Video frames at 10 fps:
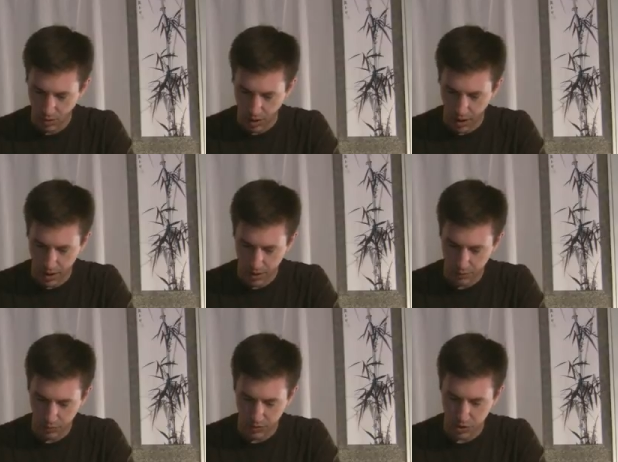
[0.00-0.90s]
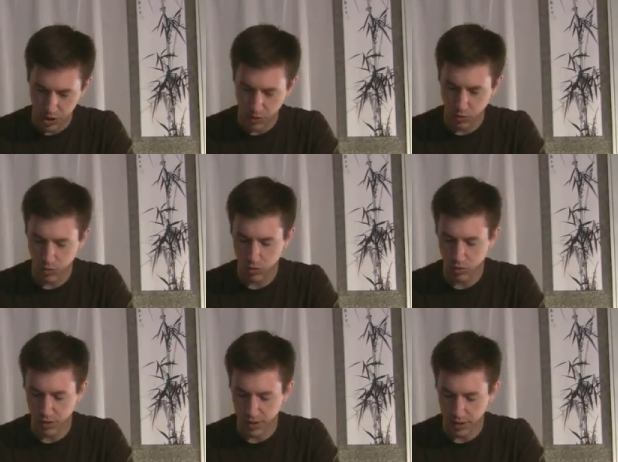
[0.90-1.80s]
the general
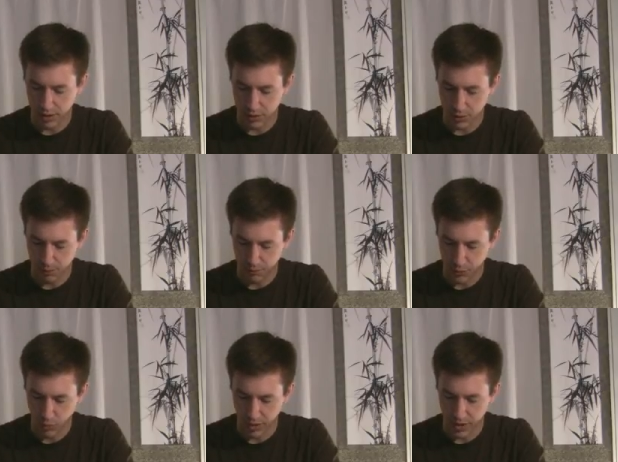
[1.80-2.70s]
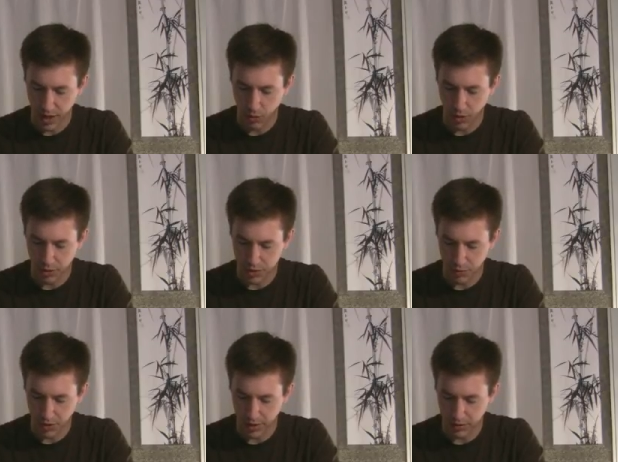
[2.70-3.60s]
rule is with a Gaiwan or
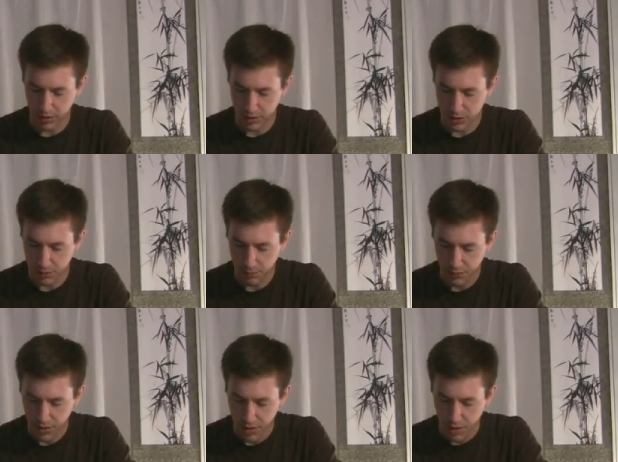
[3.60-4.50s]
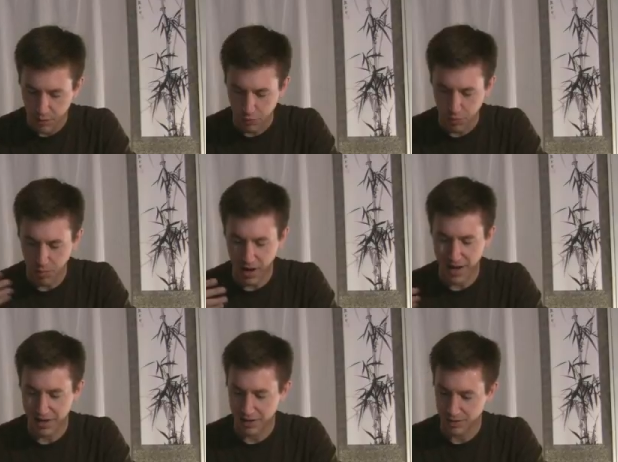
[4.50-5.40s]
something like this,
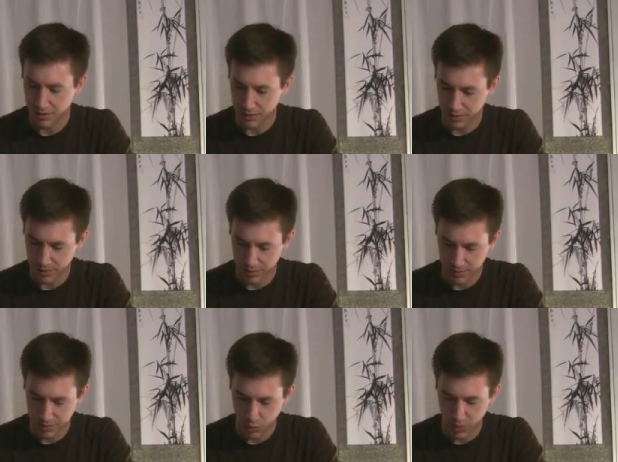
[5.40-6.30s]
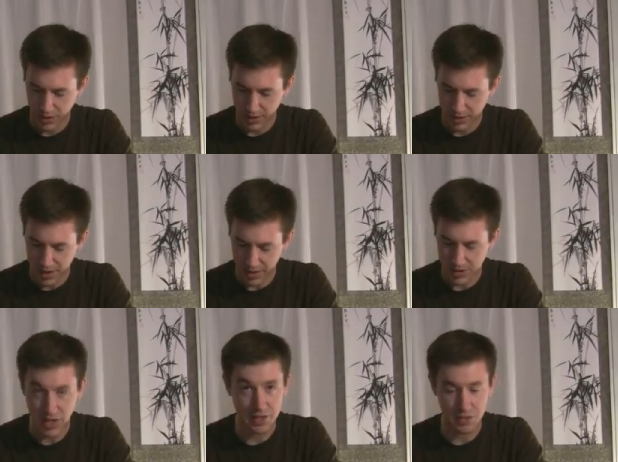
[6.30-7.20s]
to really kind of
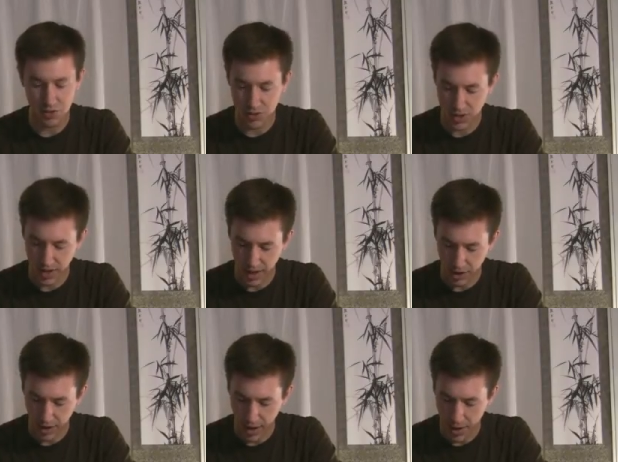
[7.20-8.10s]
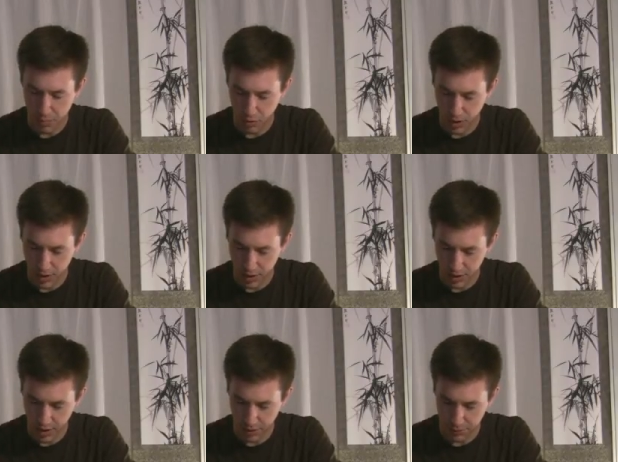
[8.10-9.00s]
test this tea out, I put in
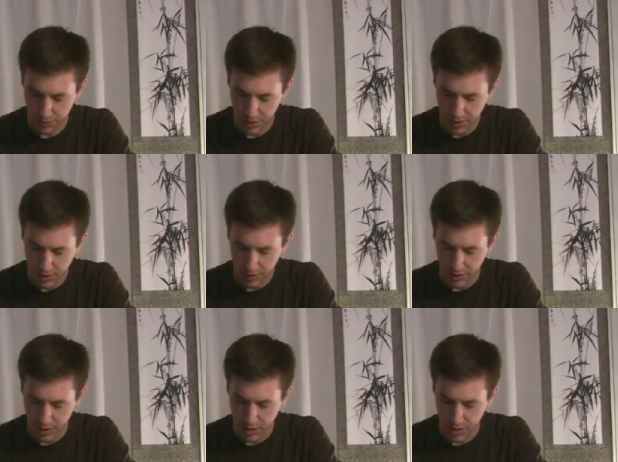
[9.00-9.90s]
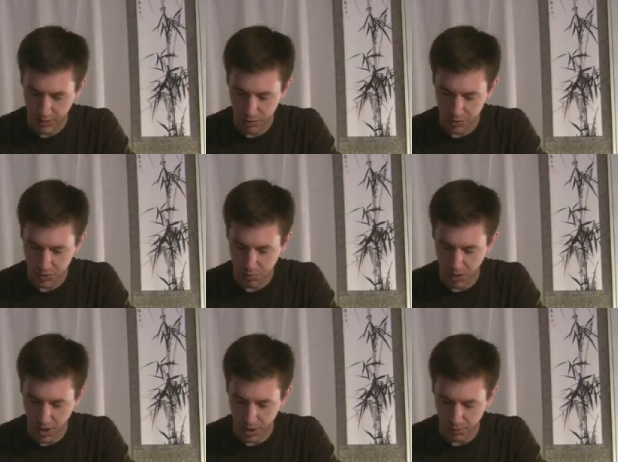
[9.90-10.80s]
enough that covers the
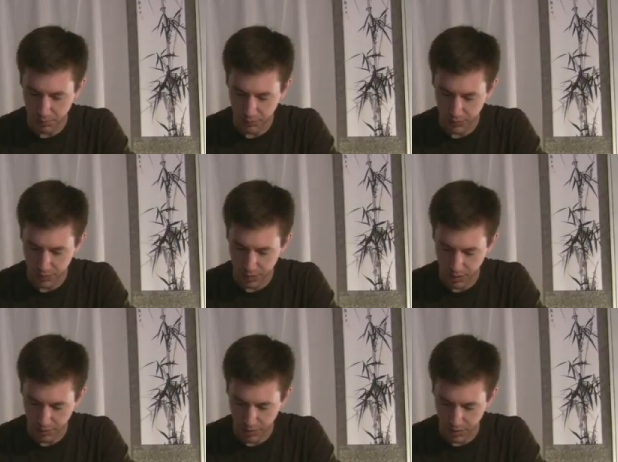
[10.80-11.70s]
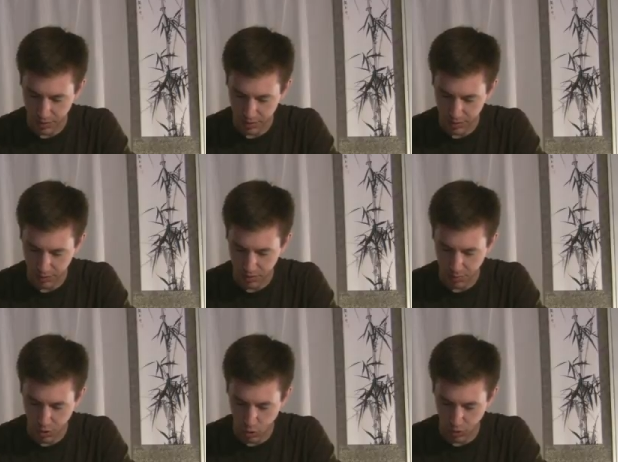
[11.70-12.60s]
bottom of the
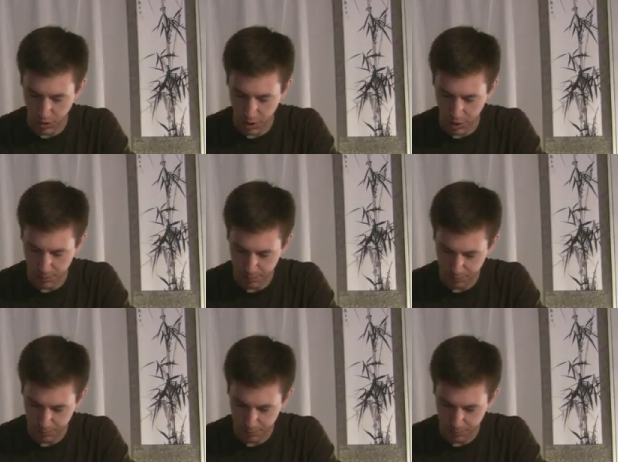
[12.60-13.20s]
bowl here.